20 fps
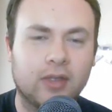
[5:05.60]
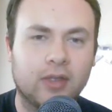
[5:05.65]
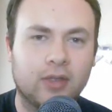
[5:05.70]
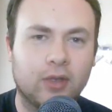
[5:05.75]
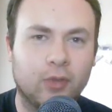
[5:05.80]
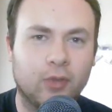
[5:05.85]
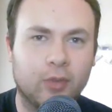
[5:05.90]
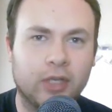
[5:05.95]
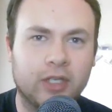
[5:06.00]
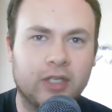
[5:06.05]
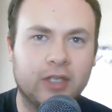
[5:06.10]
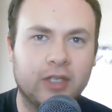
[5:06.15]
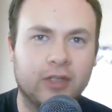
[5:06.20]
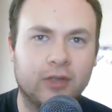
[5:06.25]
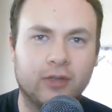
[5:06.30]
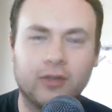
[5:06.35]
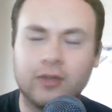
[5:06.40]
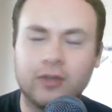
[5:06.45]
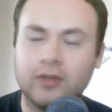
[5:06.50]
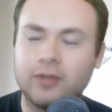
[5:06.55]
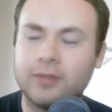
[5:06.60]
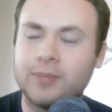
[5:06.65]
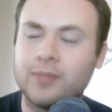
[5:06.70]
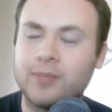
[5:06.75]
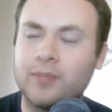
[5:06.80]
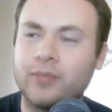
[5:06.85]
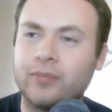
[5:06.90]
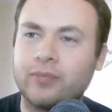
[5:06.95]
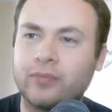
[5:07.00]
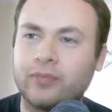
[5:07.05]
No big deal.
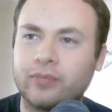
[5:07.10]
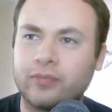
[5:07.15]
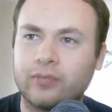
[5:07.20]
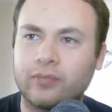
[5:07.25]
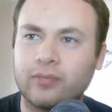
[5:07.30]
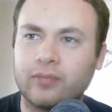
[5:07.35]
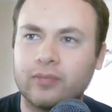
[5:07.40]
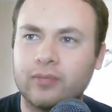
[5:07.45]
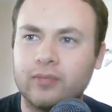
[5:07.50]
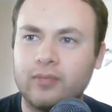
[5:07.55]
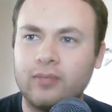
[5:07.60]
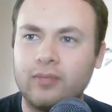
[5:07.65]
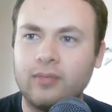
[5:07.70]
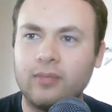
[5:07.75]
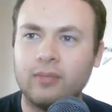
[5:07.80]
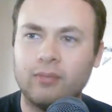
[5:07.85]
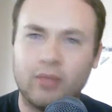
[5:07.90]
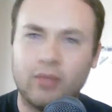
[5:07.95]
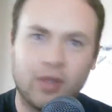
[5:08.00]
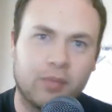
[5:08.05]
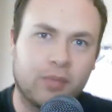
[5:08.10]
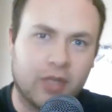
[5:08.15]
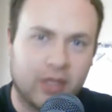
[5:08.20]
But